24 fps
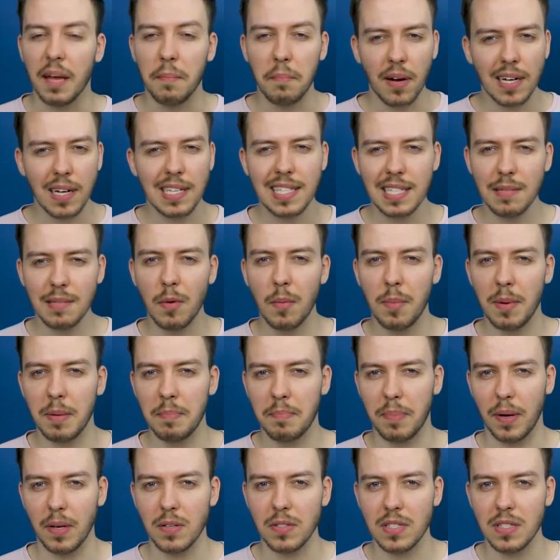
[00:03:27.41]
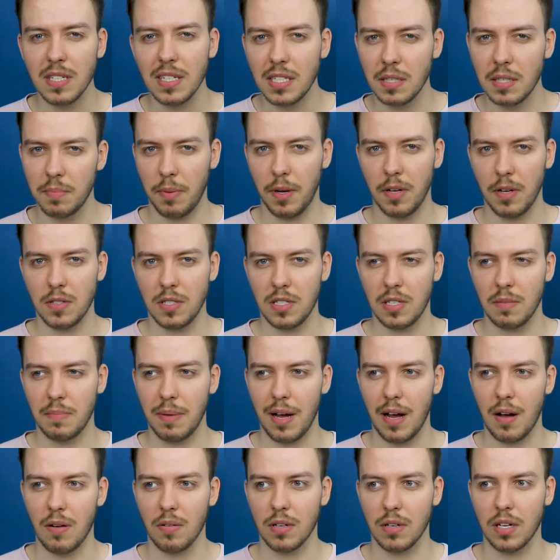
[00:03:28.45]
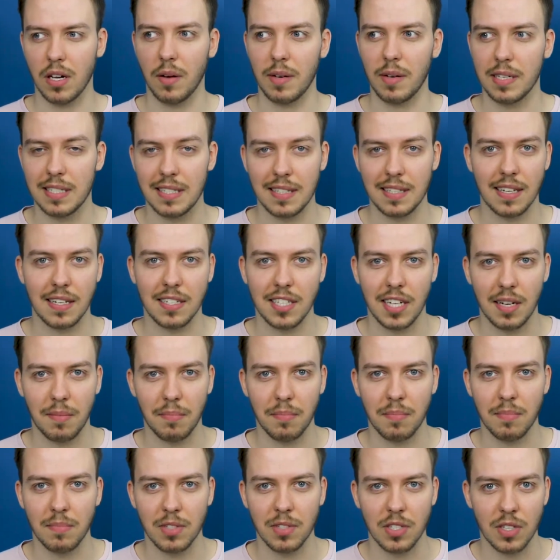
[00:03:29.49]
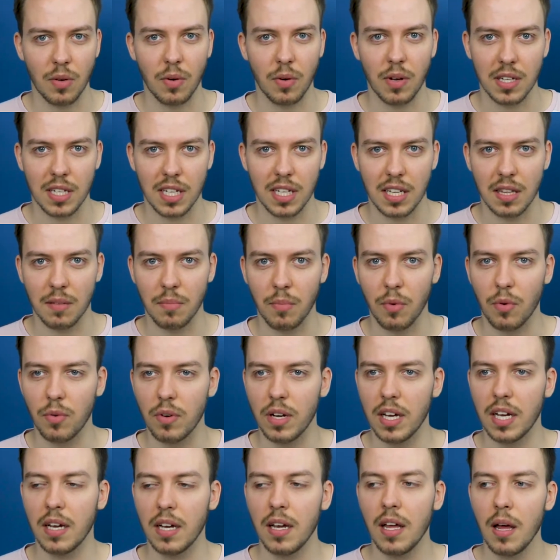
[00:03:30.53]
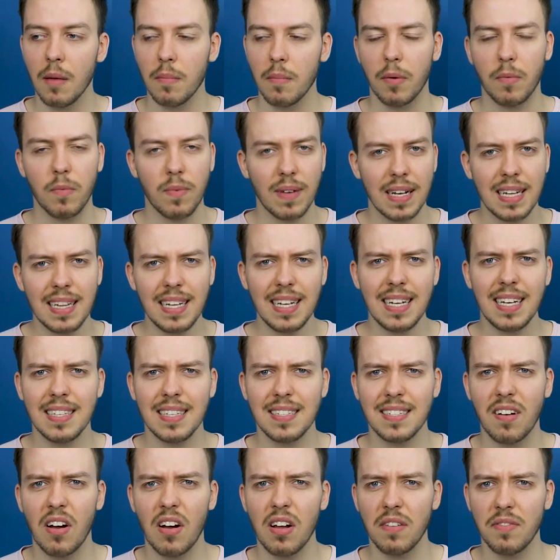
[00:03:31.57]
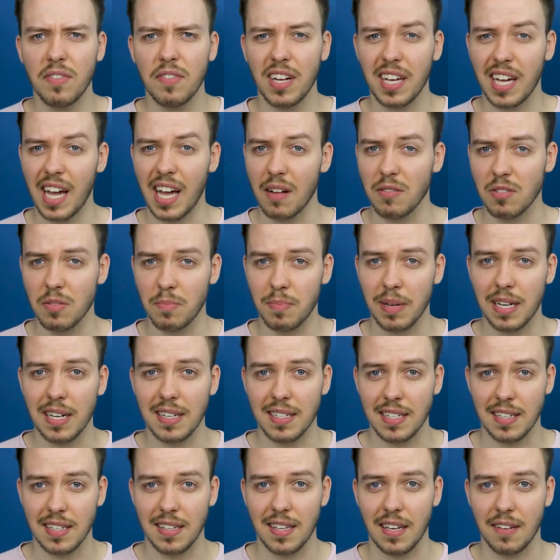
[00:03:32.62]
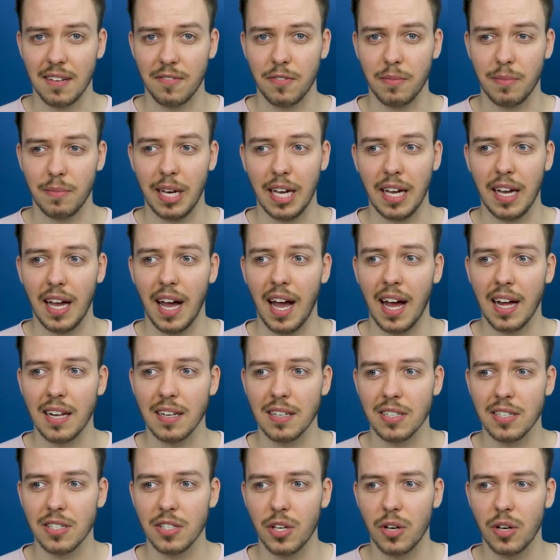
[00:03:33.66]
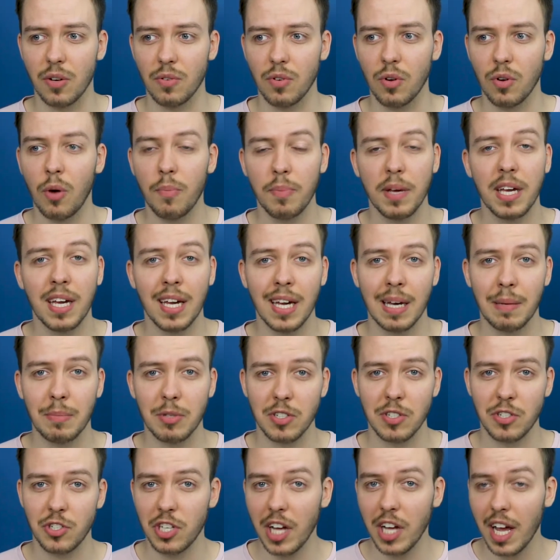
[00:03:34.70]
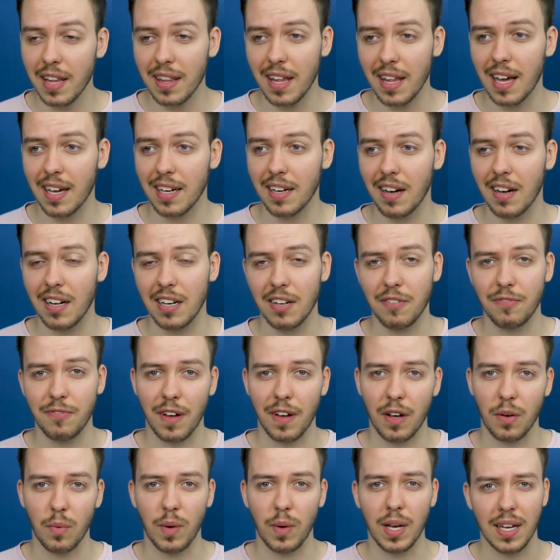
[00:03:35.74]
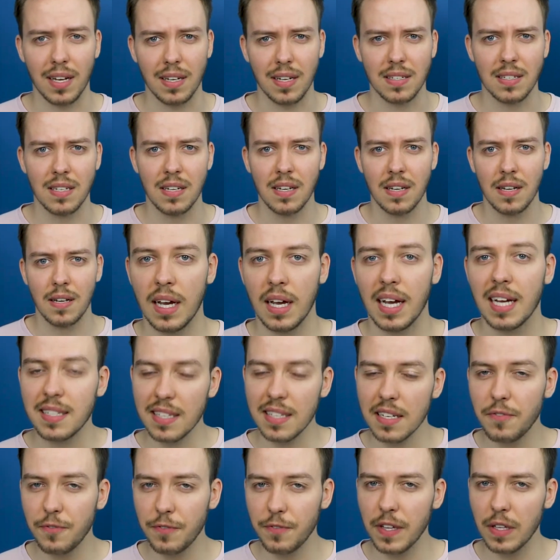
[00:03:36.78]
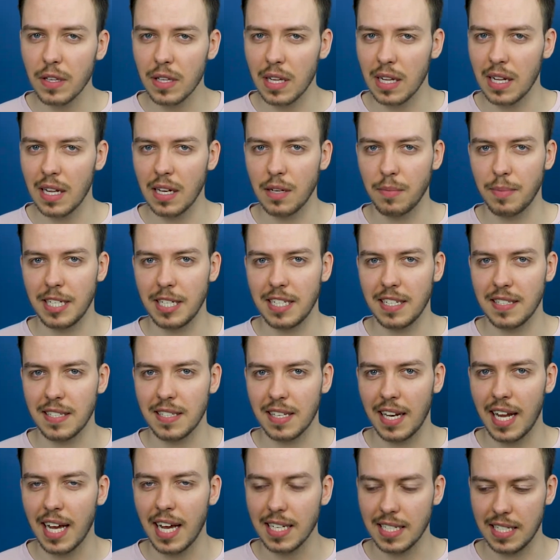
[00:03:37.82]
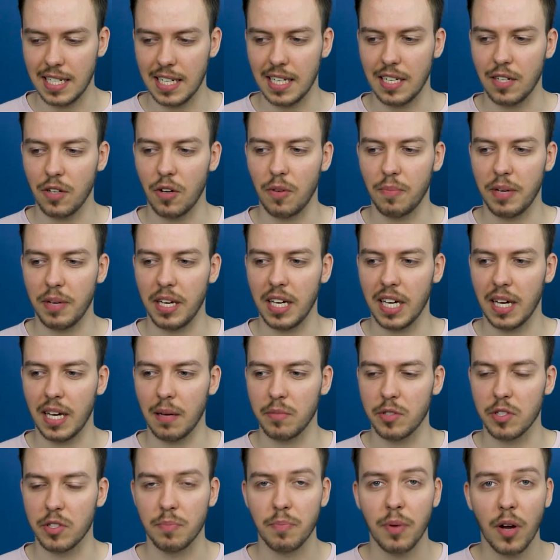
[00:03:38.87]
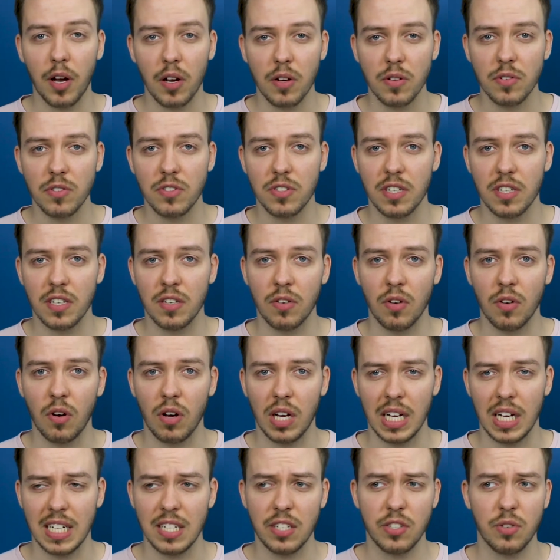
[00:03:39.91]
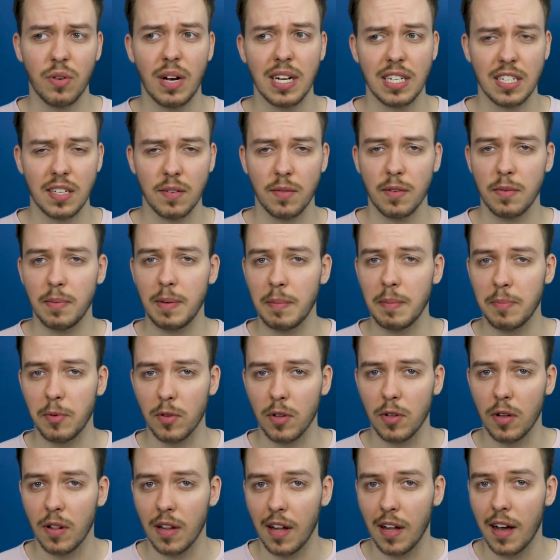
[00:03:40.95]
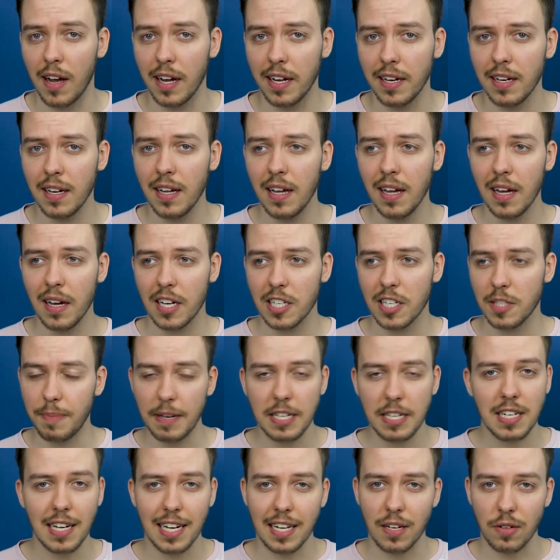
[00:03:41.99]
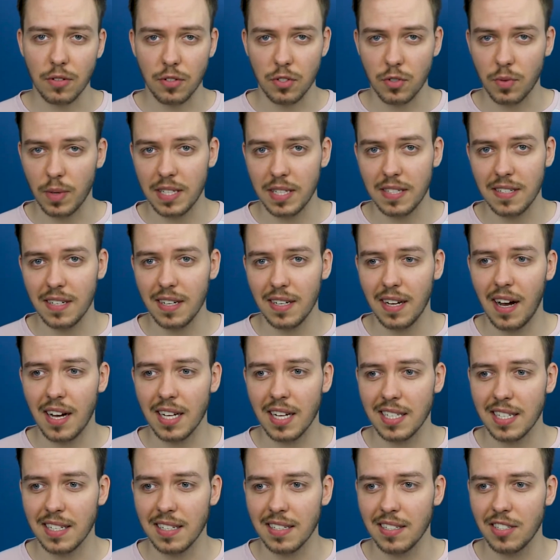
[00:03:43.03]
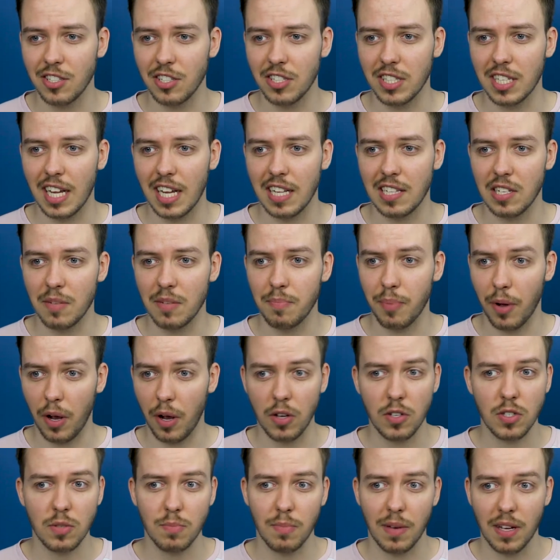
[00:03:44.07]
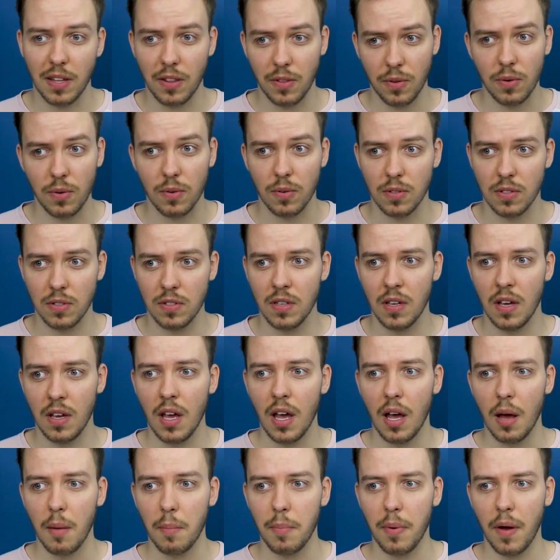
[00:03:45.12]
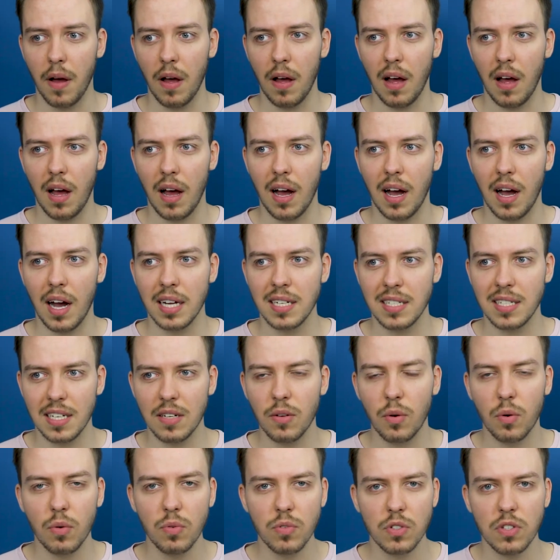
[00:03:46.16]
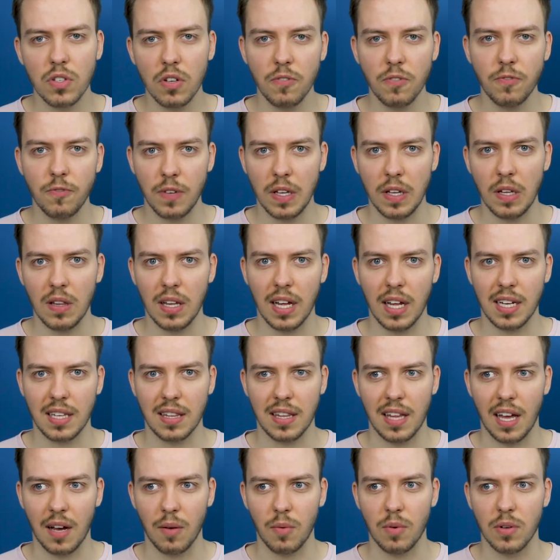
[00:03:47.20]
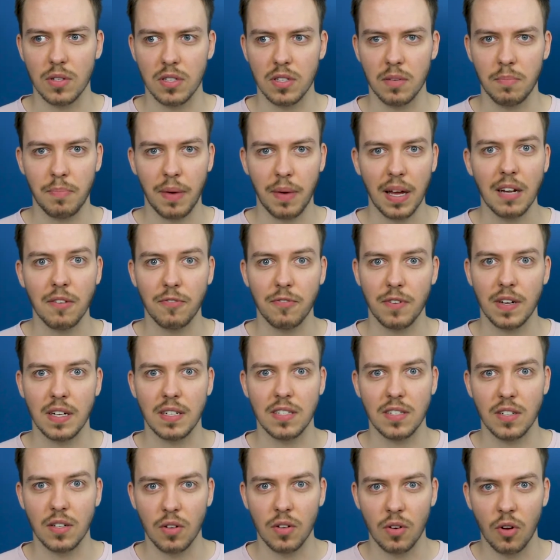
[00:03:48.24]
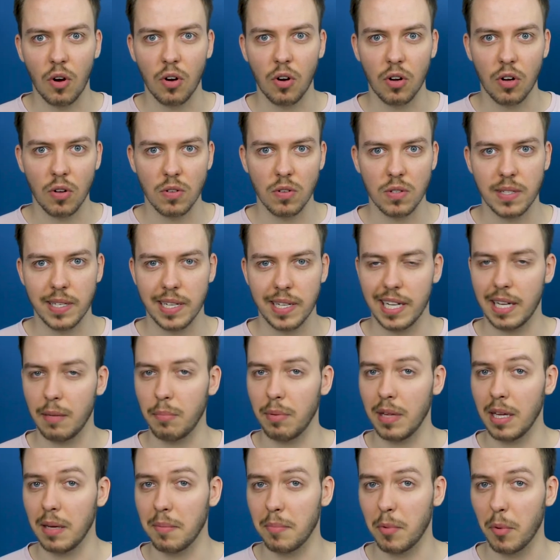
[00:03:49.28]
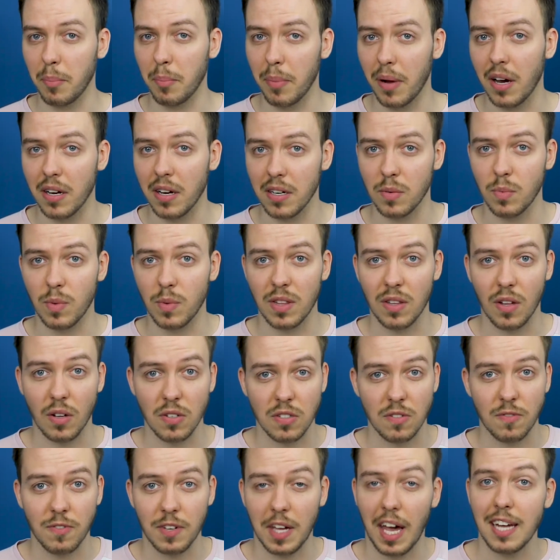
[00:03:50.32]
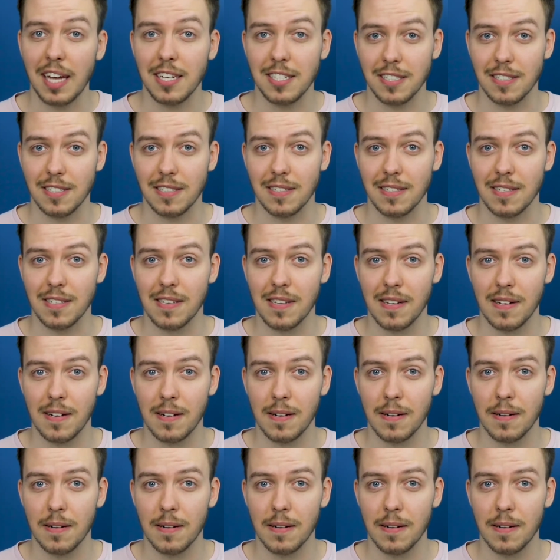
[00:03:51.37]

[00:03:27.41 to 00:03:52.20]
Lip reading: It might seem a bit boasty to post about going to the gym so early in the morning, but really it's kind of an accountability thing for me, and so not being able to share that kind of felt weird. It did feel a little bit disconnecting not being able to post and not interacting with people online, especially on Twitter. I didn't just get to post my thoughts. But I did also feel like there was a benefit to not constantly being bombarded with notifications.